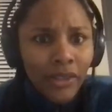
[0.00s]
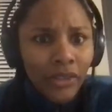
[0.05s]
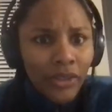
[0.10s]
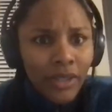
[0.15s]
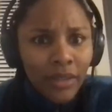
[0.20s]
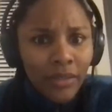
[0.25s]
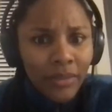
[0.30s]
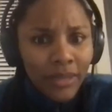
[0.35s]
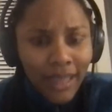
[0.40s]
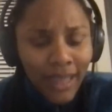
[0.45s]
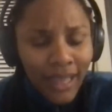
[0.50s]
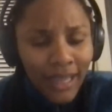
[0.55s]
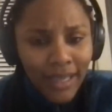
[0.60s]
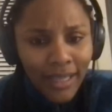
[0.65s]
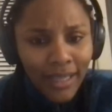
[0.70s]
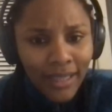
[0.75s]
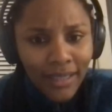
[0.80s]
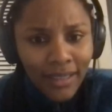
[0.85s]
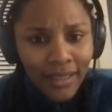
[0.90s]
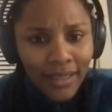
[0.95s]
you're going to be
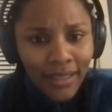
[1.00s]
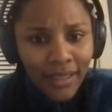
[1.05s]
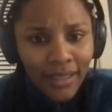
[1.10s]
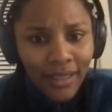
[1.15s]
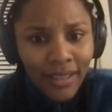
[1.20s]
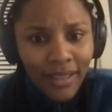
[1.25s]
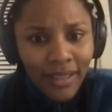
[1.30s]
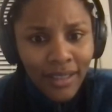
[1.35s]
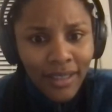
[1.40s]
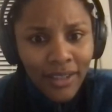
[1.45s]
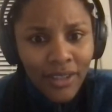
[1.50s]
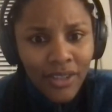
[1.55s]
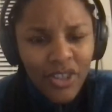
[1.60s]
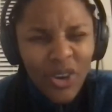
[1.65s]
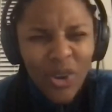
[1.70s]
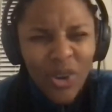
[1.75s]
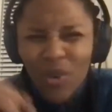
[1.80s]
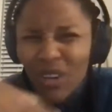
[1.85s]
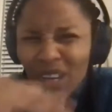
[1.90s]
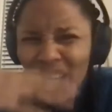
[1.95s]
taken.
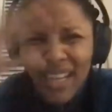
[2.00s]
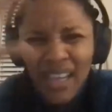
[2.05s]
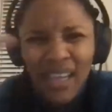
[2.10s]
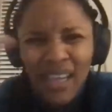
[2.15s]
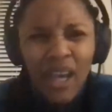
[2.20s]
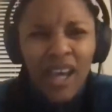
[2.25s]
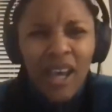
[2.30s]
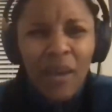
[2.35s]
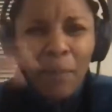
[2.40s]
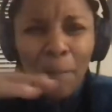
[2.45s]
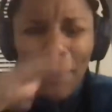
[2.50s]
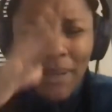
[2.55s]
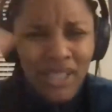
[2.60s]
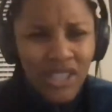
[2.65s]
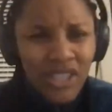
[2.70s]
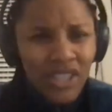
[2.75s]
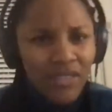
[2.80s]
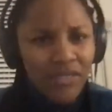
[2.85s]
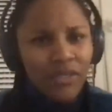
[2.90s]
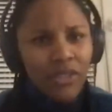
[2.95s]
So a
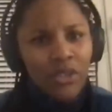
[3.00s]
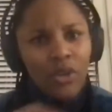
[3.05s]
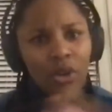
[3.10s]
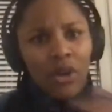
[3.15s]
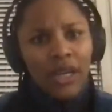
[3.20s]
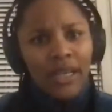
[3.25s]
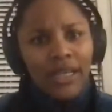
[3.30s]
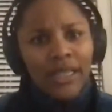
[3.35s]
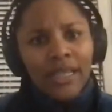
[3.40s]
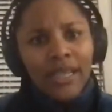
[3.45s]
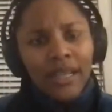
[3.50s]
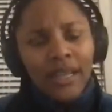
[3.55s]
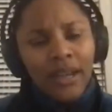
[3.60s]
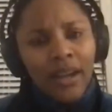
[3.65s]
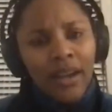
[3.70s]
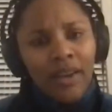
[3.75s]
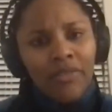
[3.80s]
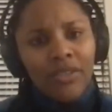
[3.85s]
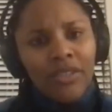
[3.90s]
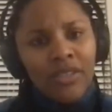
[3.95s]
bunch of, you know, a
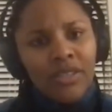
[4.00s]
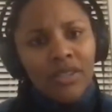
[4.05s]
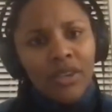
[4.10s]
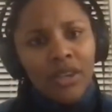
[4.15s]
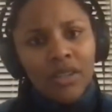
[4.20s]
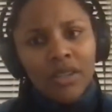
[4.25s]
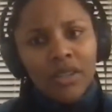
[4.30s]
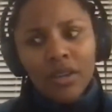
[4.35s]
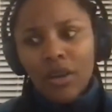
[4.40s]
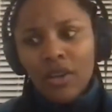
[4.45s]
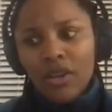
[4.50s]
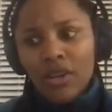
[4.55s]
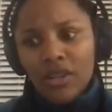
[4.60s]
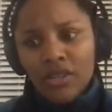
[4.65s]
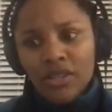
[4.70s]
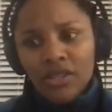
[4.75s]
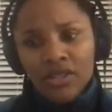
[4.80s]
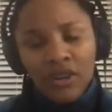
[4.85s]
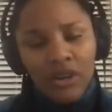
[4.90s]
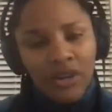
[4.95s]
year of
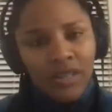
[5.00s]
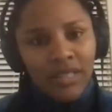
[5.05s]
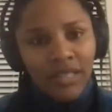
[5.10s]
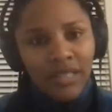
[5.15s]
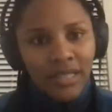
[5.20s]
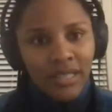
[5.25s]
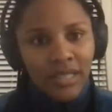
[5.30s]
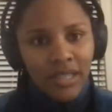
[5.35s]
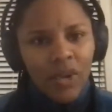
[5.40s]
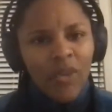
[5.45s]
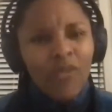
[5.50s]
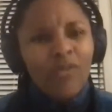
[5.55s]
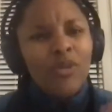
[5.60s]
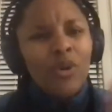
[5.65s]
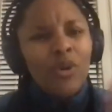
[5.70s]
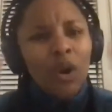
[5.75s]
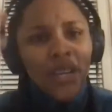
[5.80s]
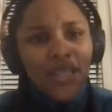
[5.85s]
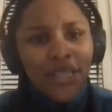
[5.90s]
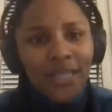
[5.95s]
uncertainty. Of
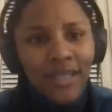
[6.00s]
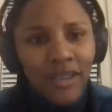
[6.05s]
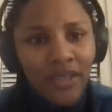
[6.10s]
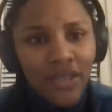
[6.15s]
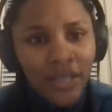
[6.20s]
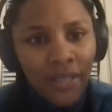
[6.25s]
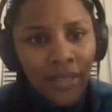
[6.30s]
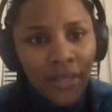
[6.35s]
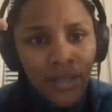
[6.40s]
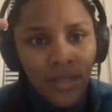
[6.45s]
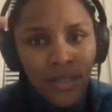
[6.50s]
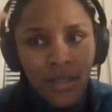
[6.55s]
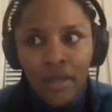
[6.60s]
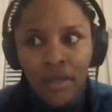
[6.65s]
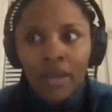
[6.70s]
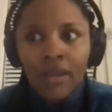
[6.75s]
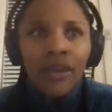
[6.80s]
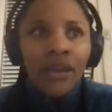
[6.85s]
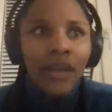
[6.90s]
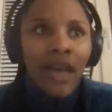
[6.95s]
course, there's,
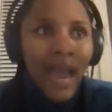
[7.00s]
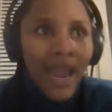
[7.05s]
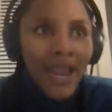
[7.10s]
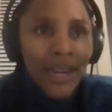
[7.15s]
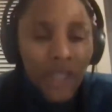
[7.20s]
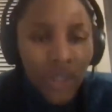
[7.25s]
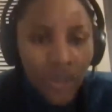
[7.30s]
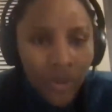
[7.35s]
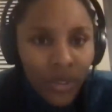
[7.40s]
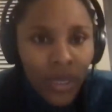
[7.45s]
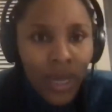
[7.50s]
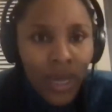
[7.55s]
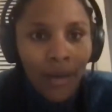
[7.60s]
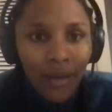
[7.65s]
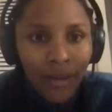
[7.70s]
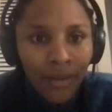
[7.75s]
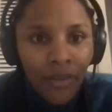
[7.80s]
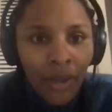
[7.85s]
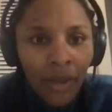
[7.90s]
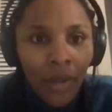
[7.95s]
I knew
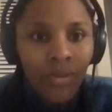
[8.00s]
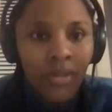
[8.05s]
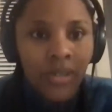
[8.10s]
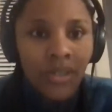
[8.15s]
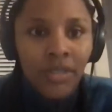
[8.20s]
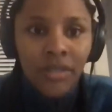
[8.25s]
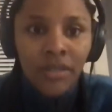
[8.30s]
that if I was,